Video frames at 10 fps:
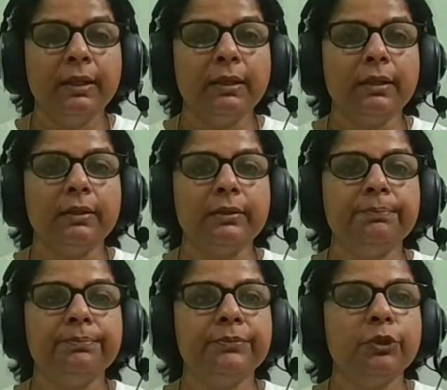uh,
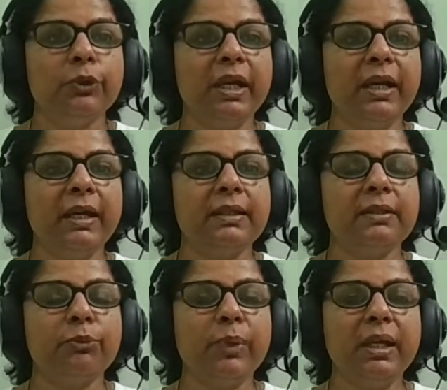looking
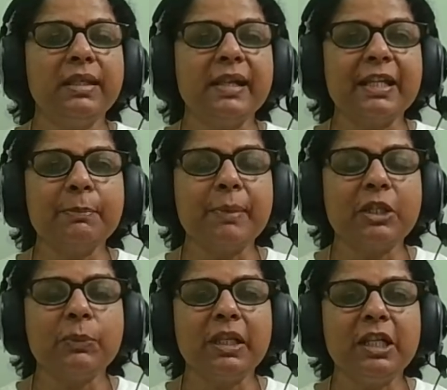at various
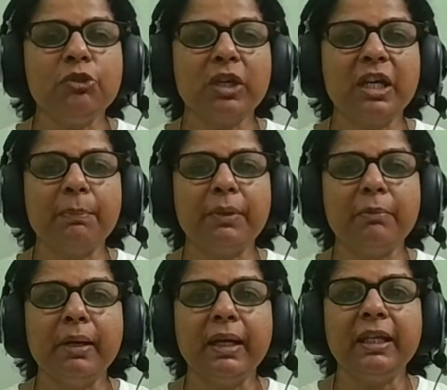aspects we need to keep in
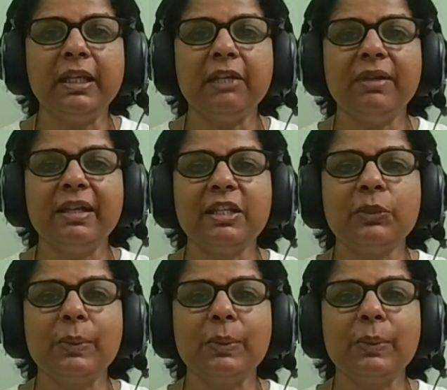mind even as